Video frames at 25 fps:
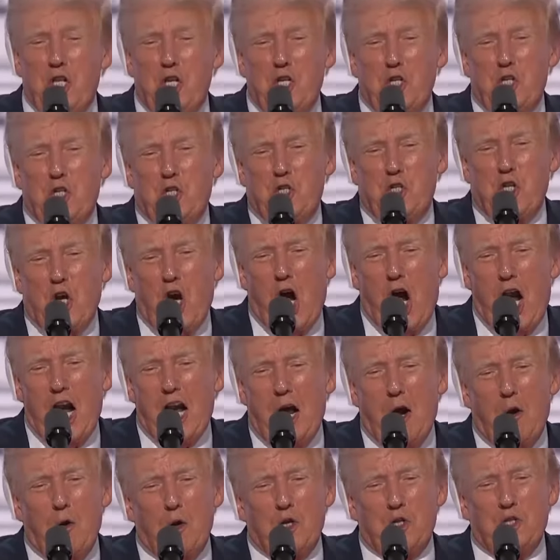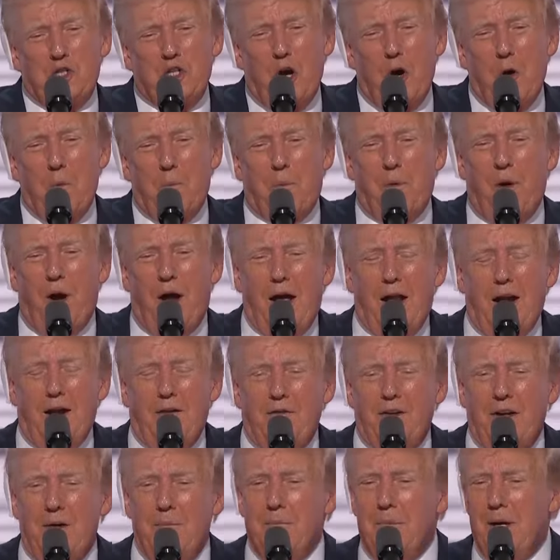this chart. I was so proud
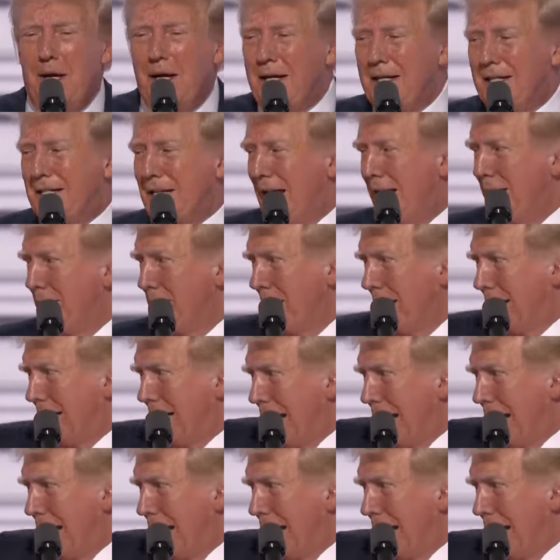of it. And by the time I